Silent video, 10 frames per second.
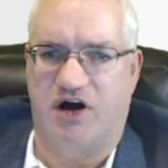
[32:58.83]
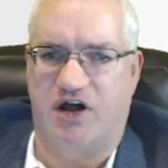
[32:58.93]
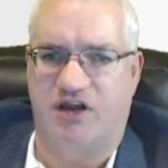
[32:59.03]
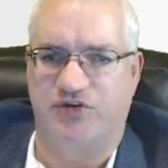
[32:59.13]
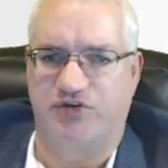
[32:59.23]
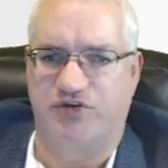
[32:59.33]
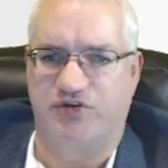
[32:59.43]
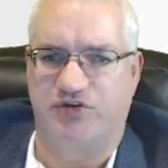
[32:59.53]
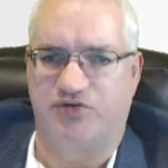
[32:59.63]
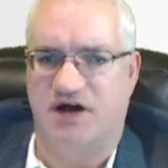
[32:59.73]
the
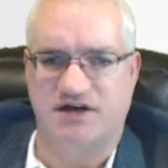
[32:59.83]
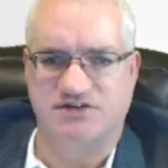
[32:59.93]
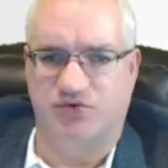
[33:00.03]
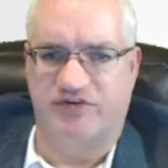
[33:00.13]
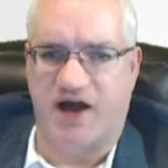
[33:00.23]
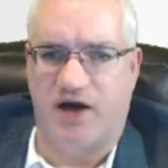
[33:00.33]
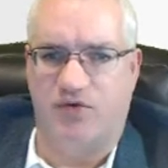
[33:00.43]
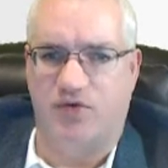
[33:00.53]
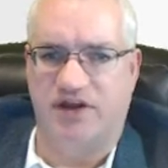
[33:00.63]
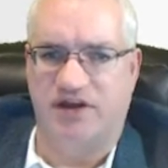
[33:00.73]
runs, so
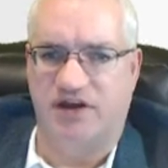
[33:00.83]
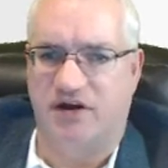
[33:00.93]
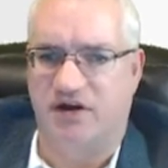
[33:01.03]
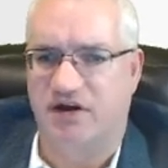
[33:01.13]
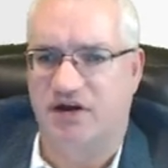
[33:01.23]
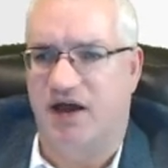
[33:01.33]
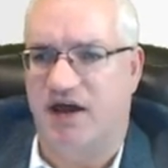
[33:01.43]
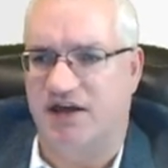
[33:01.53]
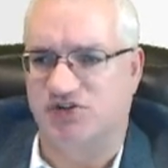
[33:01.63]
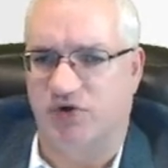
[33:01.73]
we've got one here,
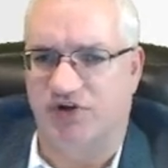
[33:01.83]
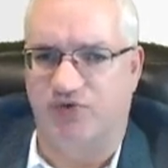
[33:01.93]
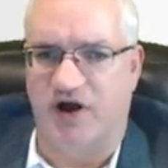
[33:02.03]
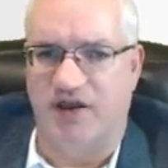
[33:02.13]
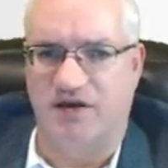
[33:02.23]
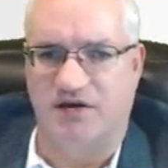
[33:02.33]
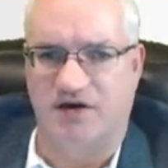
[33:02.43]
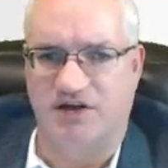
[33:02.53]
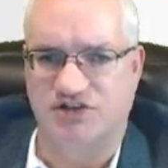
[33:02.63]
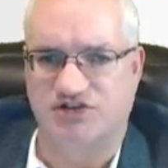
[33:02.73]
and as we run
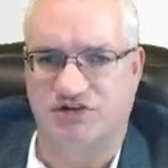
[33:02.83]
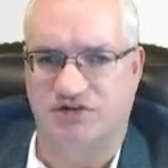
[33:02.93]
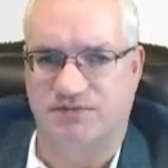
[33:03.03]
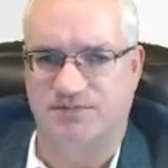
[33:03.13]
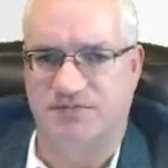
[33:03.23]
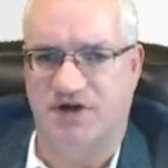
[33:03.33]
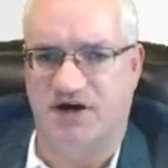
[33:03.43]
additional